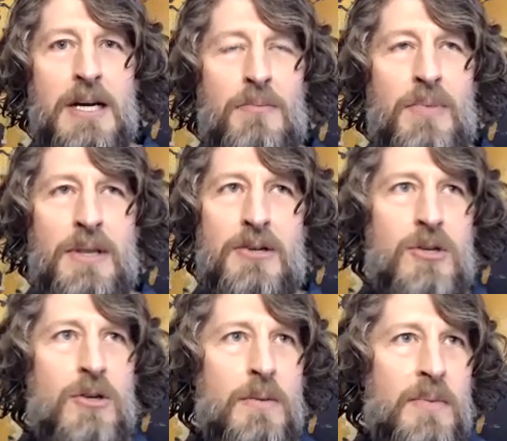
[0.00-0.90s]
but
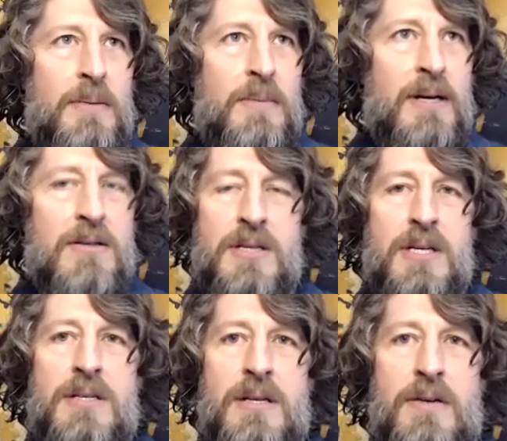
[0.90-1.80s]
there's only been about
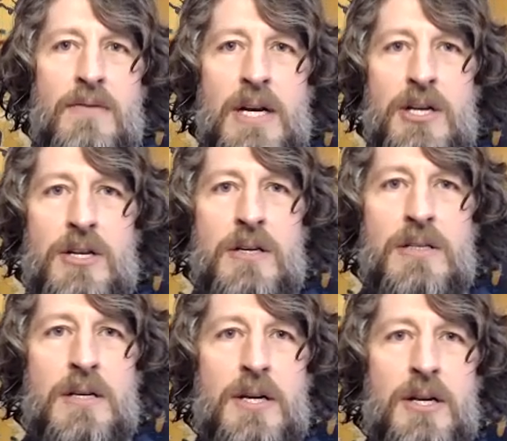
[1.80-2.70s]
six
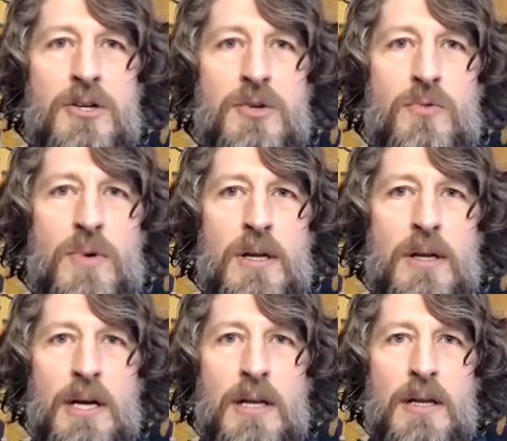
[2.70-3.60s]
innovations, and there's
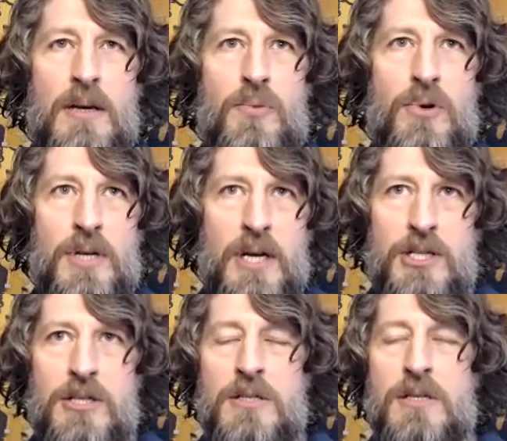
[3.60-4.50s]
really the
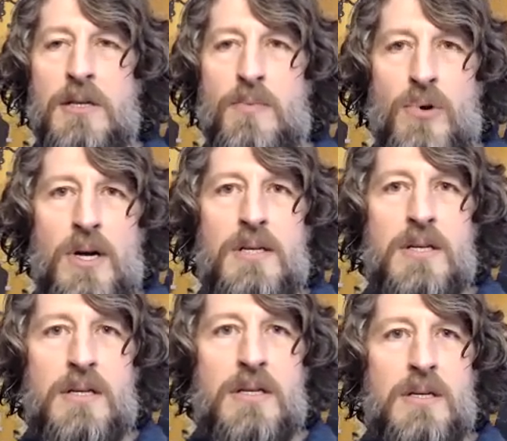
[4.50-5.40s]
productions and the
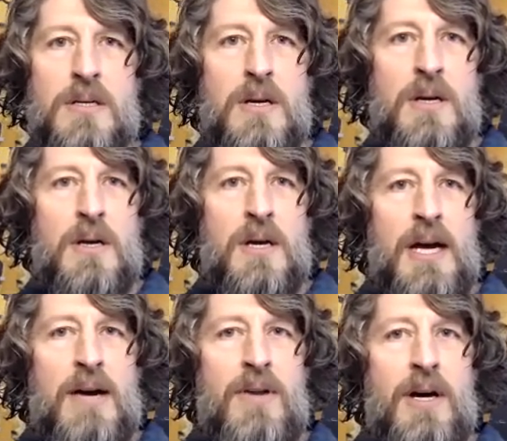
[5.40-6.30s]
processes
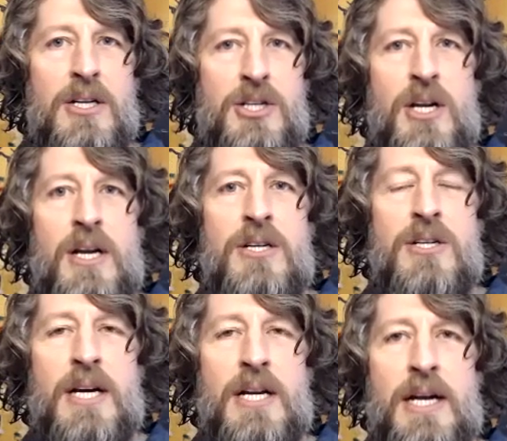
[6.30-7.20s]
have not
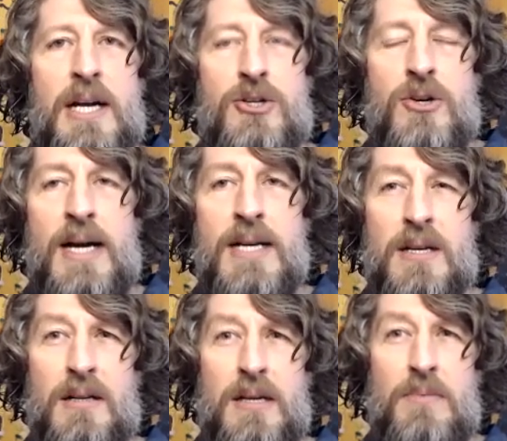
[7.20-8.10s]
changed that da-
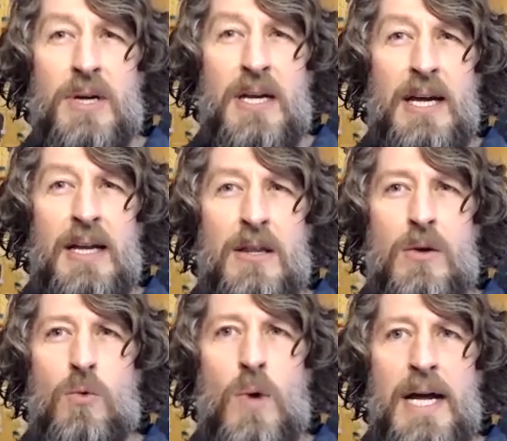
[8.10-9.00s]
drastically, but yet
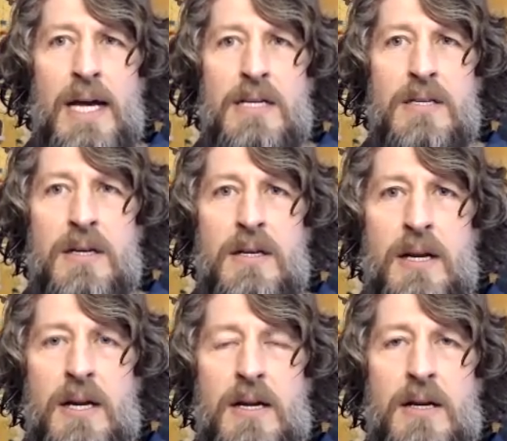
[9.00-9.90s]
the waste and,
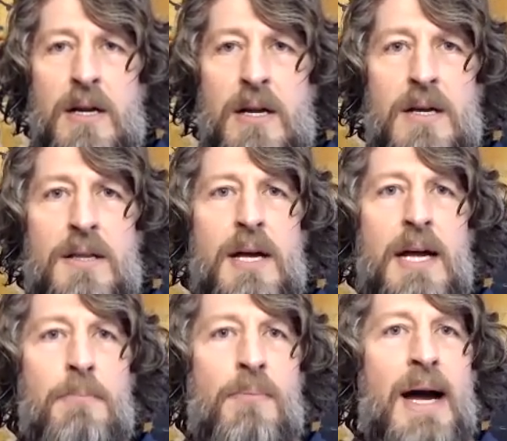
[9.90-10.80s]
and the
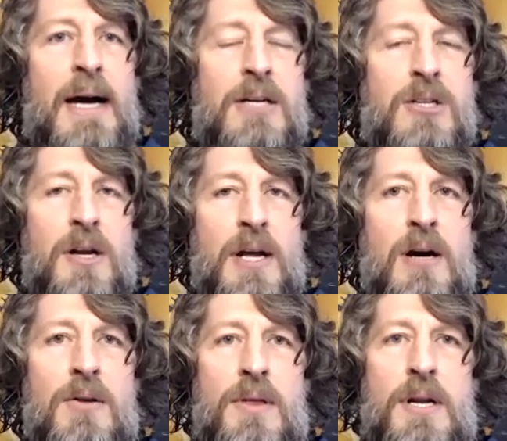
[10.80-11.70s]
impact on
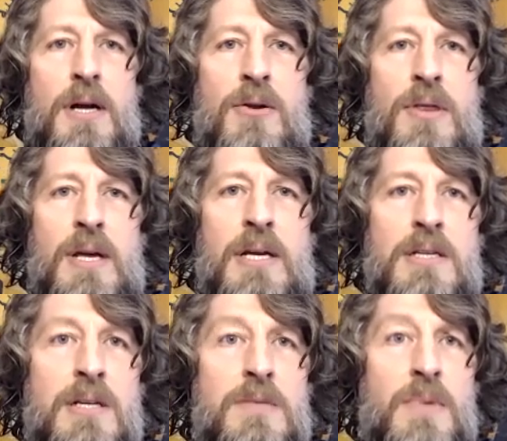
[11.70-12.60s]
health and other
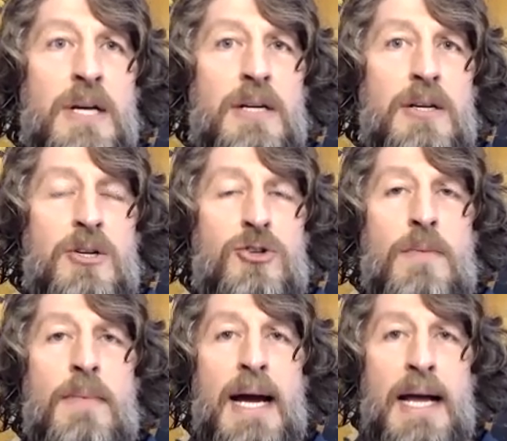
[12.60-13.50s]
things has been
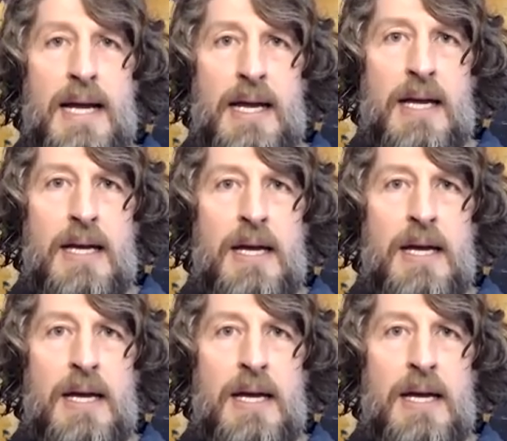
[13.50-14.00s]
dramatic.